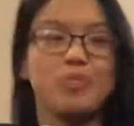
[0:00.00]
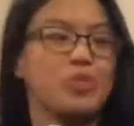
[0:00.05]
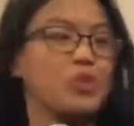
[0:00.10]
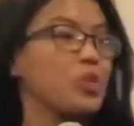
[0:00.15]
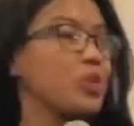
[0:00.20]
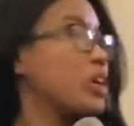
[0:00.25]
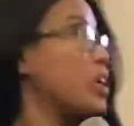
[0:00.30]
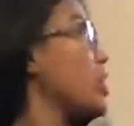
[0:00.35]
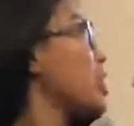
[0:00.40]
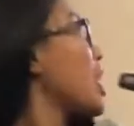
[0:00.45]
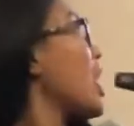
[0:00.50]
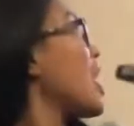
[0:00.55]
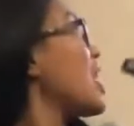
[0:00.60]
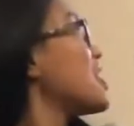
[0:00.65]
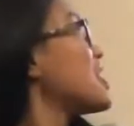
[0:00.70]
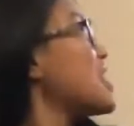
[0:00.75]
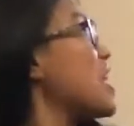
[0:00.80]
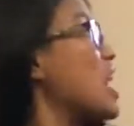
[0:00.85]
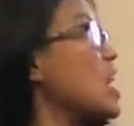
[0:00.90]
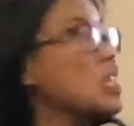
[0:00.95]
you can
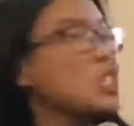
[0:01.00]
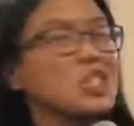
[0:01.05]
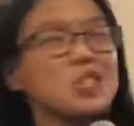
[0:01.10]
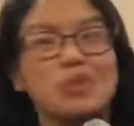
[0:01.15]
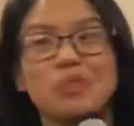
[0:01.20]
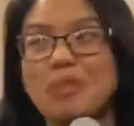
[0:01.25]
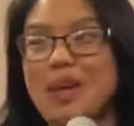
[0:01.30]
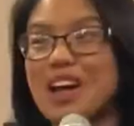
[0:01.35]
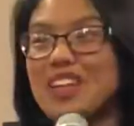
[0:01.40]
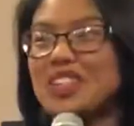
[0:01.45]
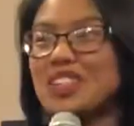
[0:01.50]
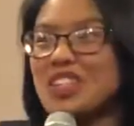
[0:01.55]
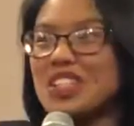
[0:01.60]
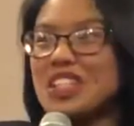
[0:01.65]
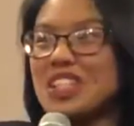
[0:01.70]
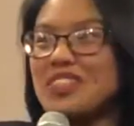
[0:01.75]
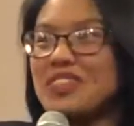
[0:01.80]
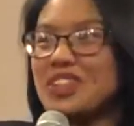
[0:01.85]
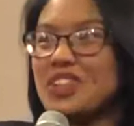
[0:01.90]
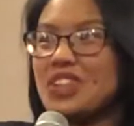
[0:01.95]
contact Pastor
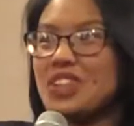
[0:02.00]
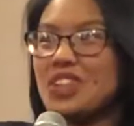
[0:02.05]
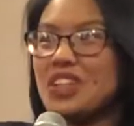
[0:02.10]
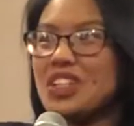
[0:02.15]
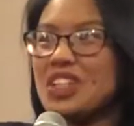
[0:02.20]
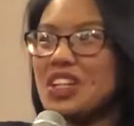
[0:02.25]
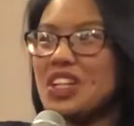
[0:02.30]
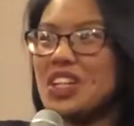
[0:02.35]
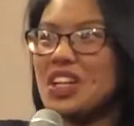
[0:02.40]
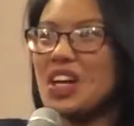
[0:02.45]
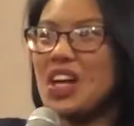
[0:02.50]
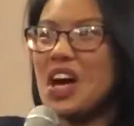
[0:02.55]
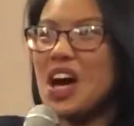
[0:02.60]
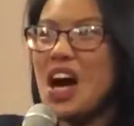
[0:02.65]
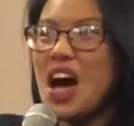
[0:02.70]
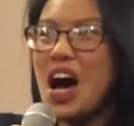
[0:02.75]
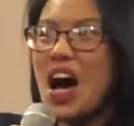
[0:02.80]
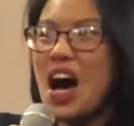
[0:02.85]
David Kokyong